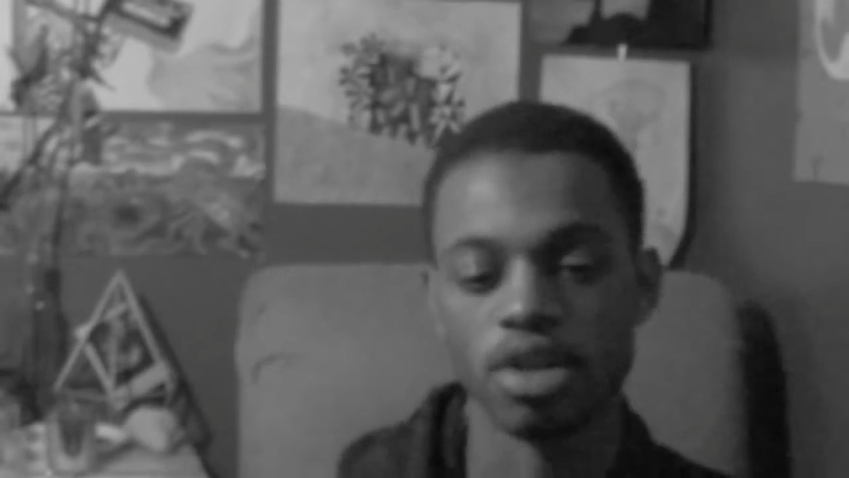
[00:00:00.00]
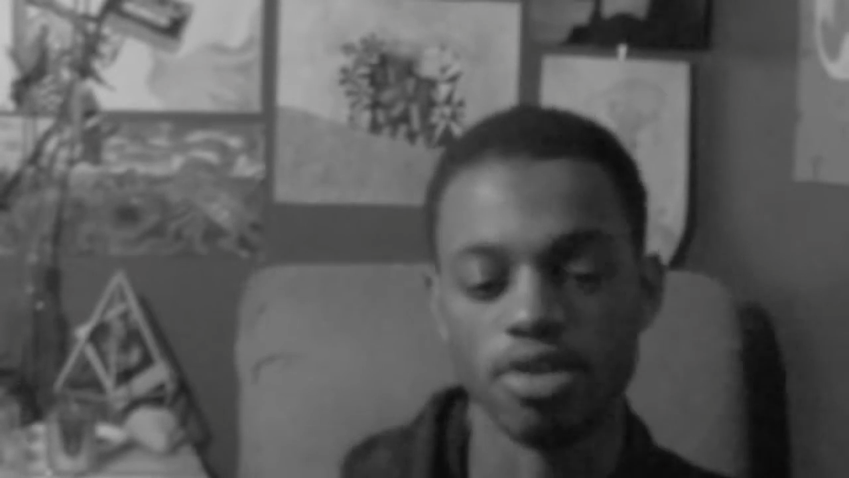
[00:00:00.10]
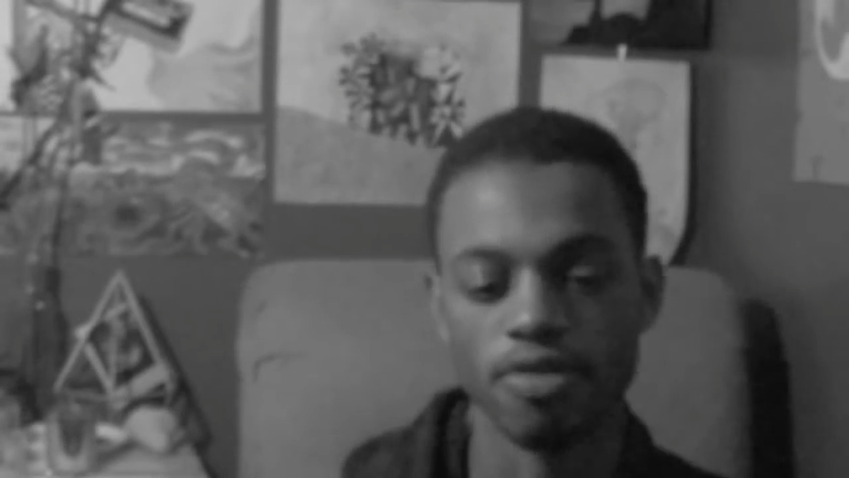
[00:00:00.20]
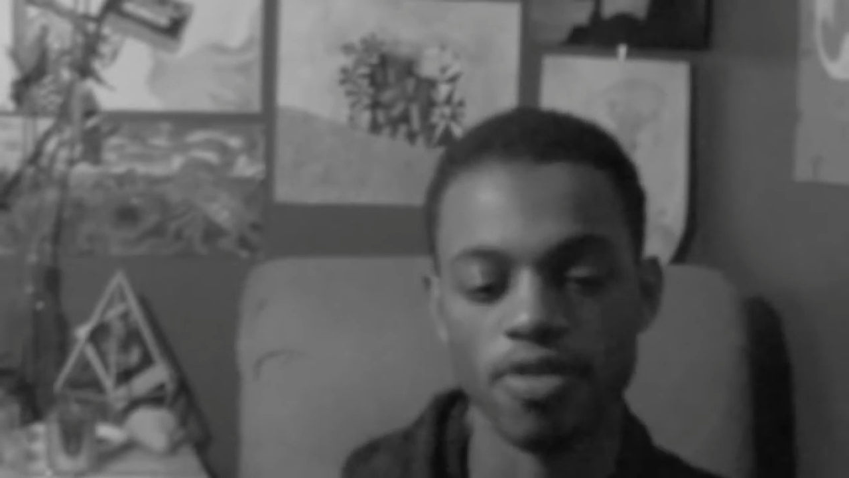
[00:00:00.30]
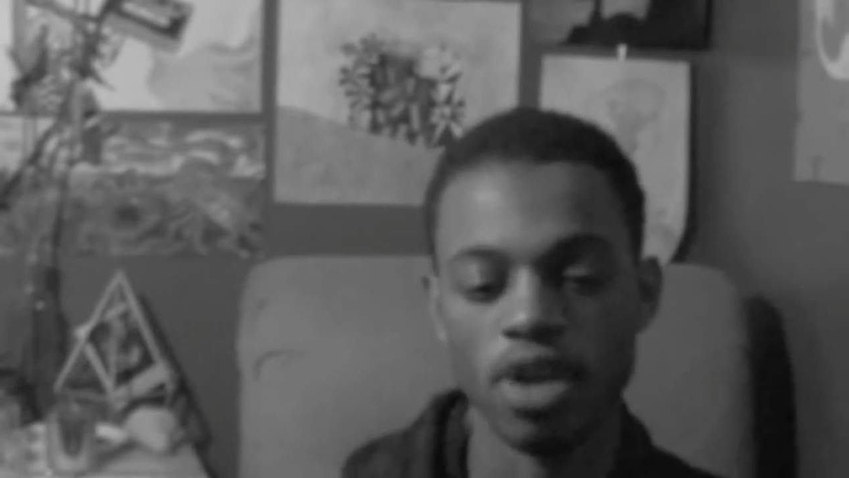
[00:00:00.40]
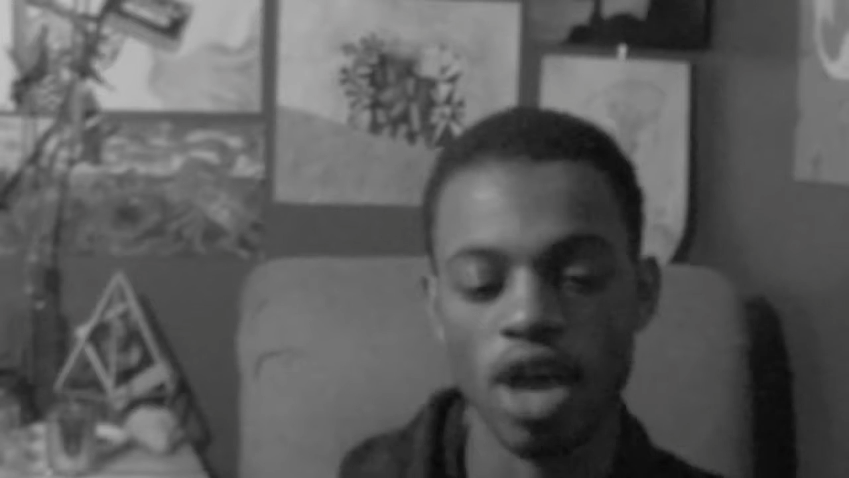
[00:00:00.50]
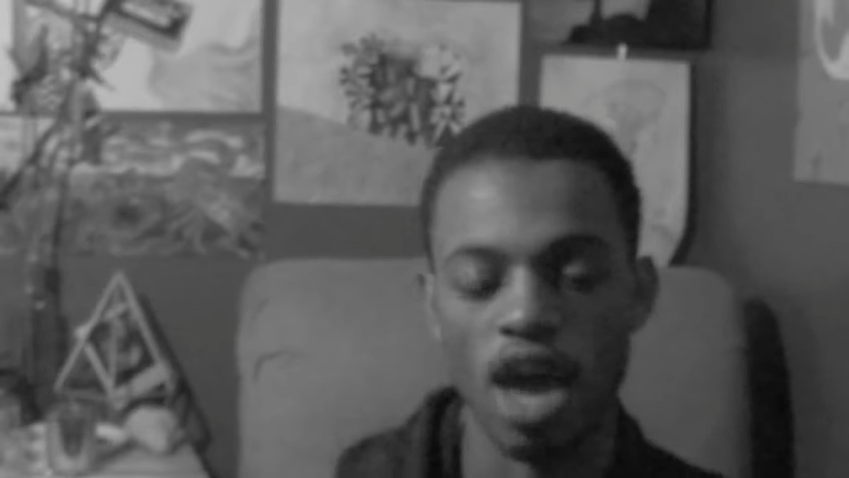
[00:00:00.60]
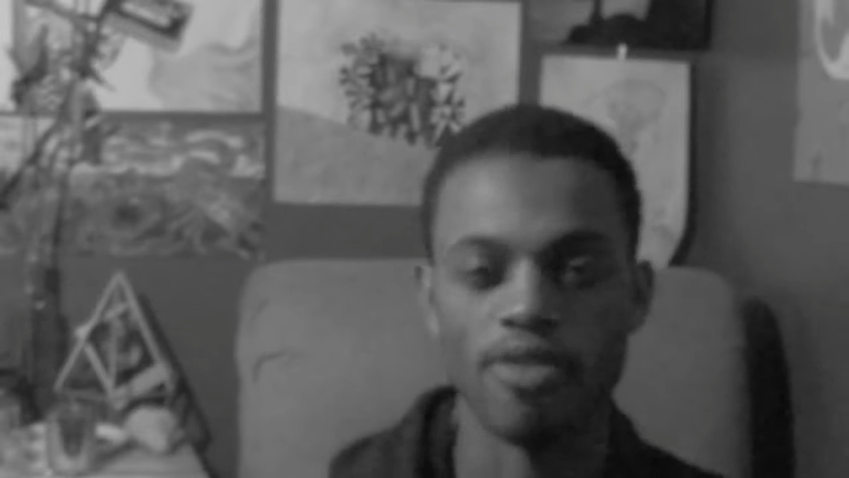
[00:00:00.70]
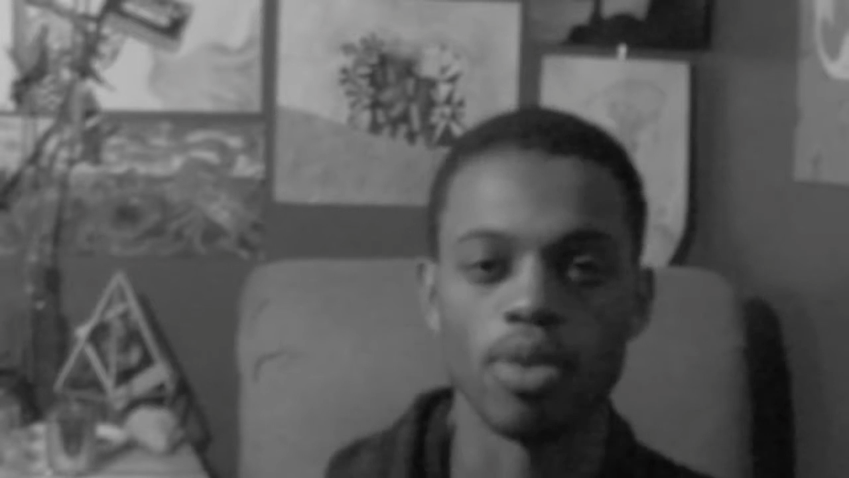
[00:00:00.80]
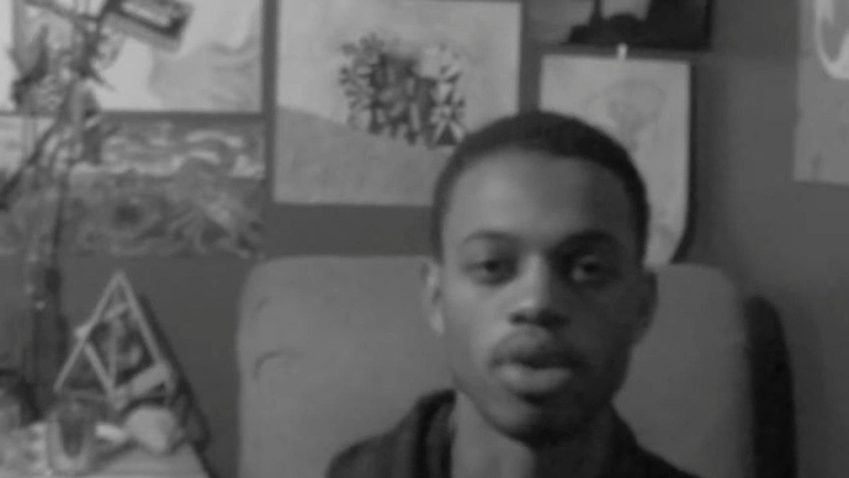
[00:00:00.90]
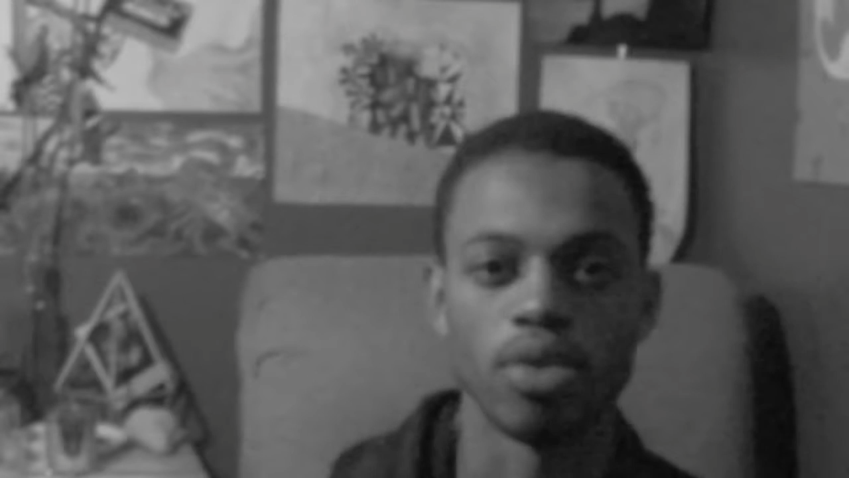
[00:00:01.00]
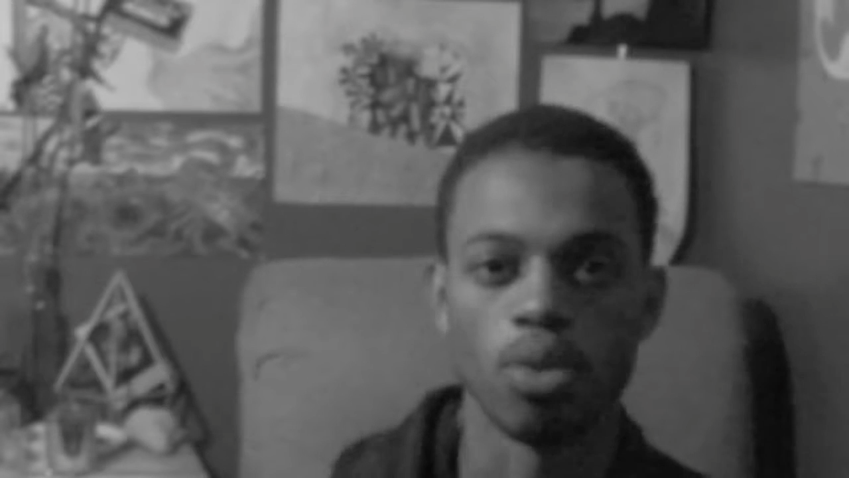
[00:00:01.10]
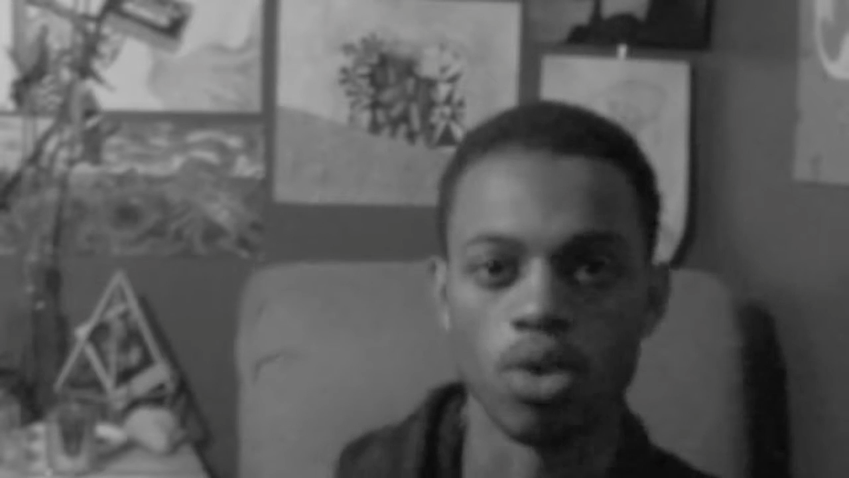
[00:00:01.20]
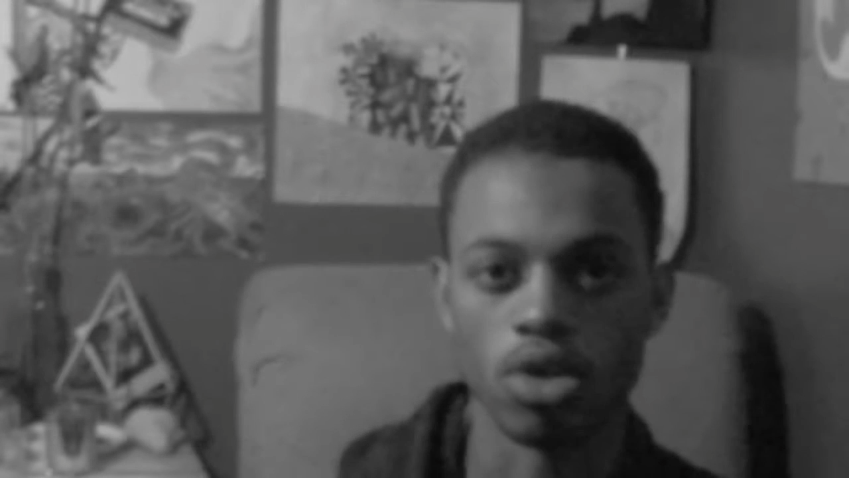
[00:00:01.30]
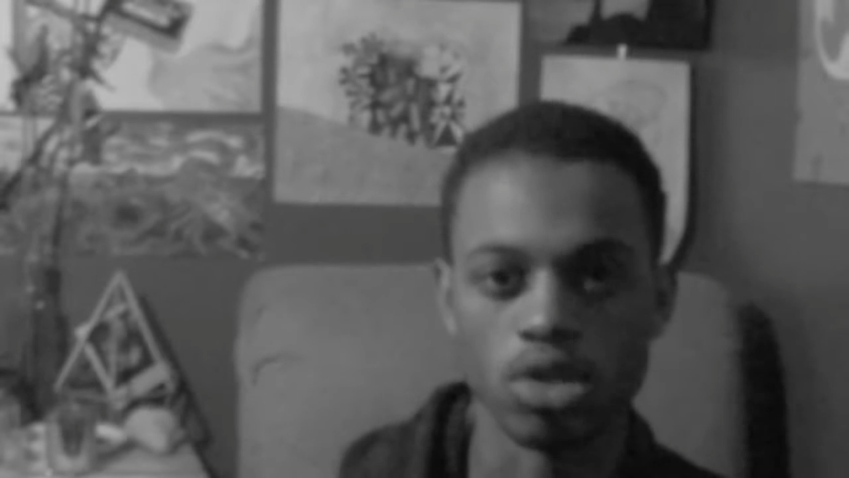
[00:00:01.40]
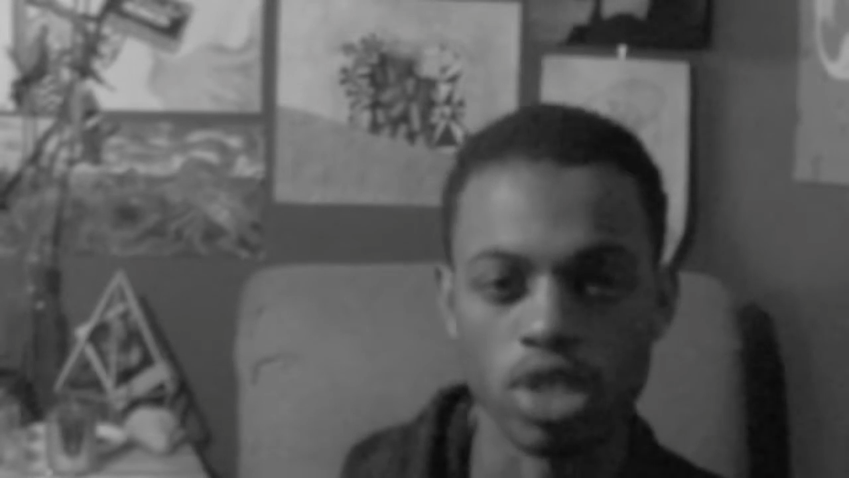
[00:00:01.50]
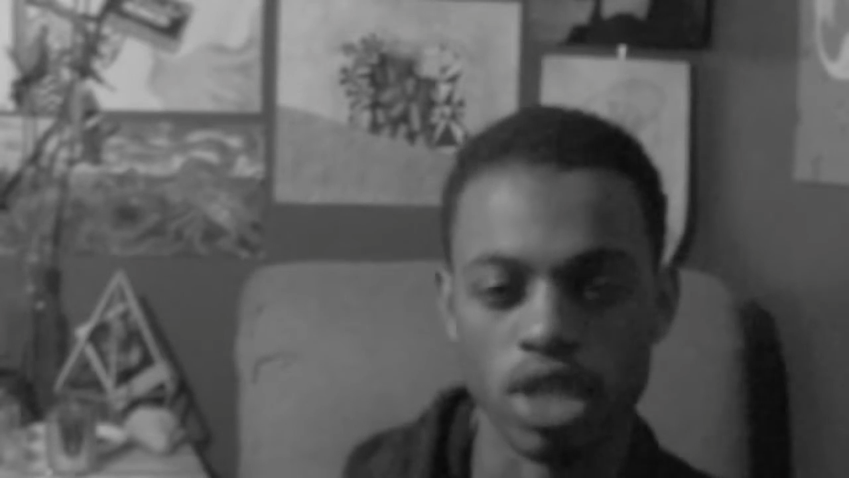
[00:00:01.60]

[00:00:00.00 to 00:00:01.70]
of everyone in the world,